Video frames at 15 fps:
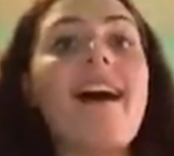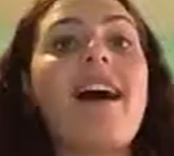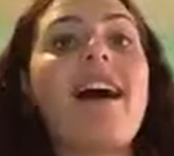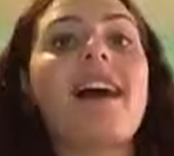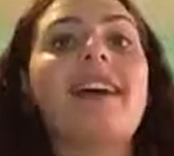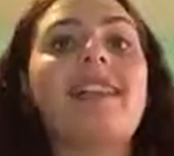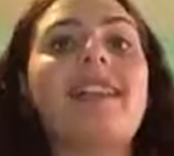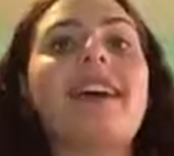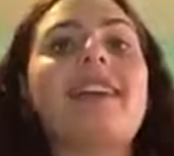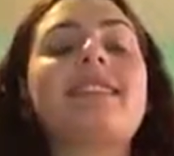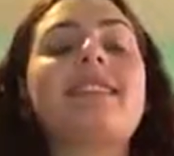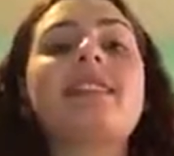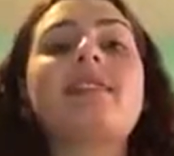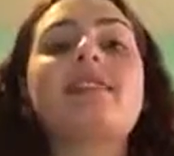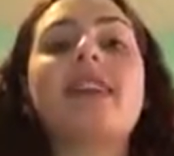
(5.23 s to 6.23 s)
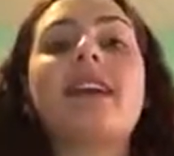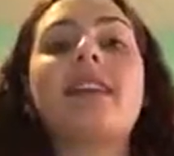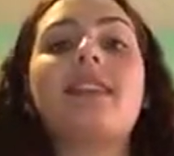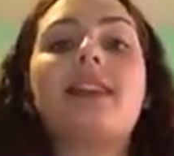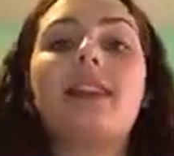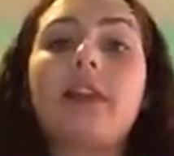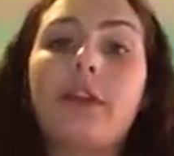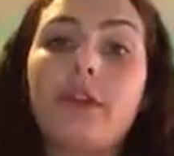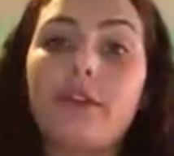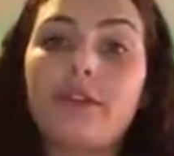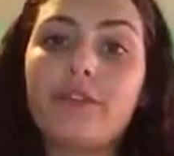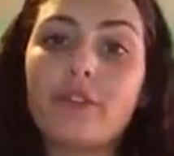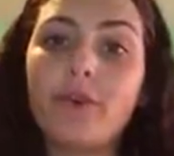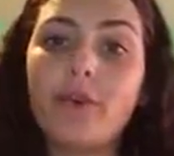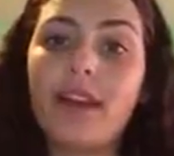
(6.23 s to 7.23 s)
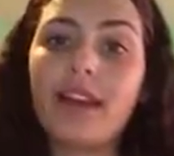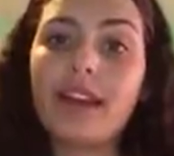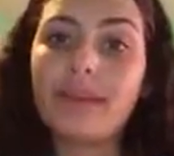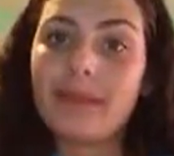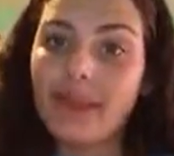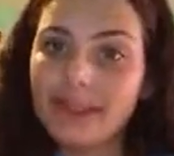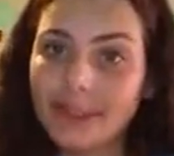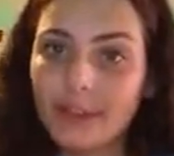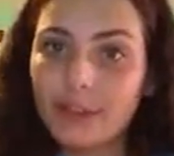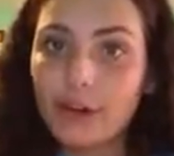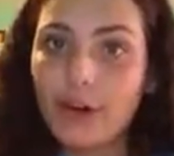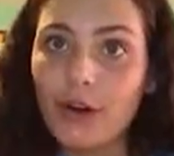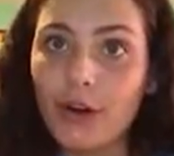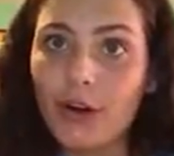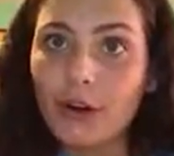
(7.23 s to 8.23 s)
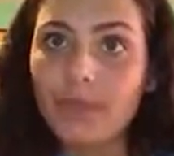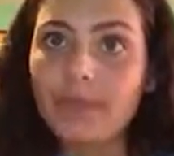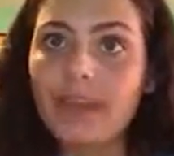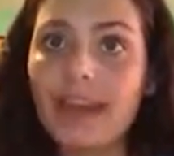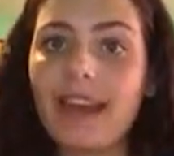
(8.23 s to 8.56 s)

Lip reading: I'd like to say thank you for an amazing term,